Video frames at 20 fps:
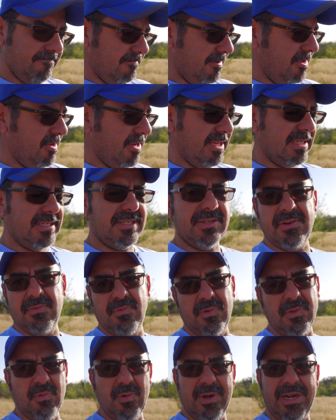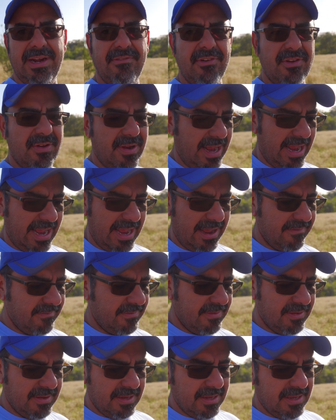You can start with whatever you
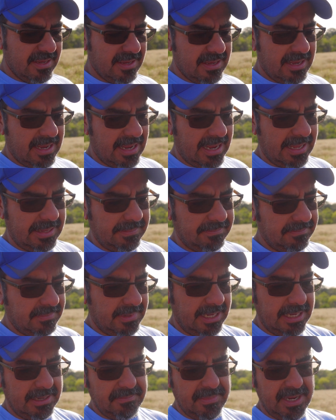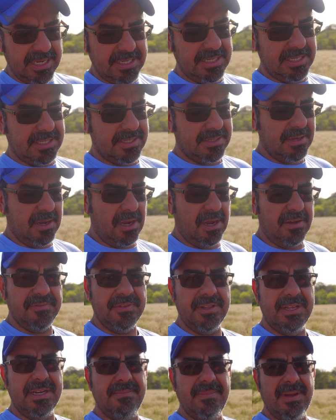have. I get messaged
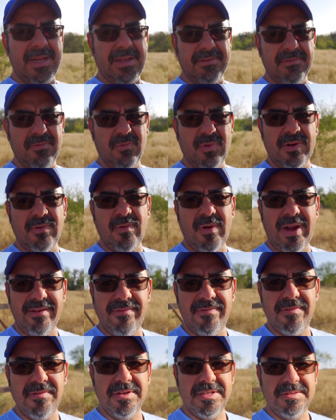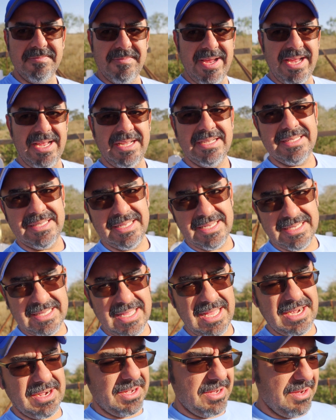often about what rifle is best, this,
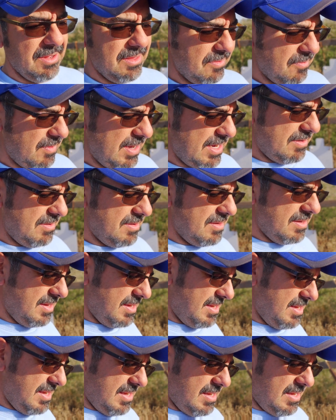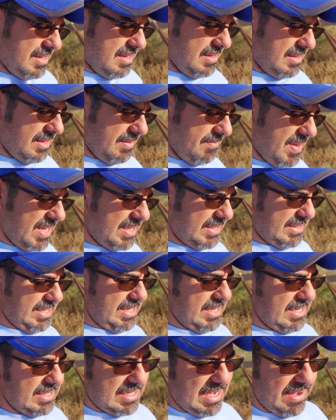that, and the other. Well, the best
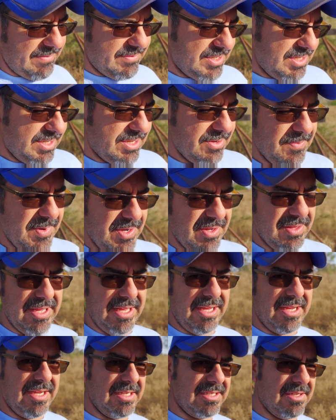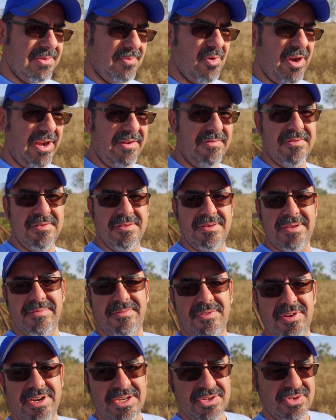thing is obviously to build a custom rifle.
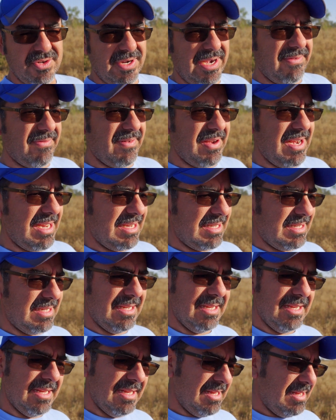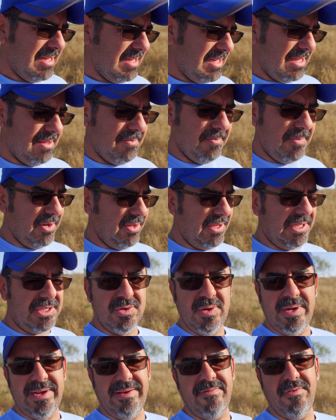If you're gonna shoot F-class, build a
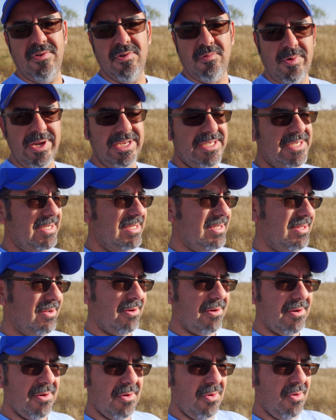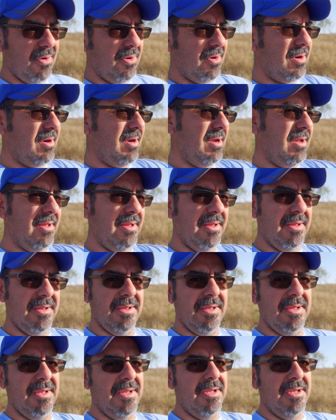284 Winchester or
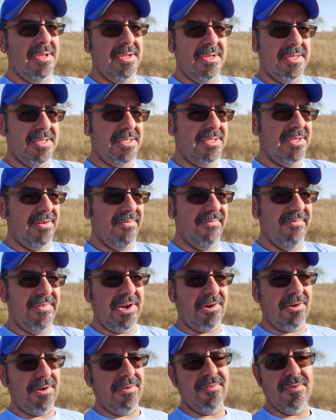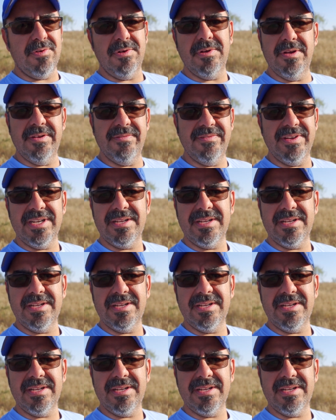some variable of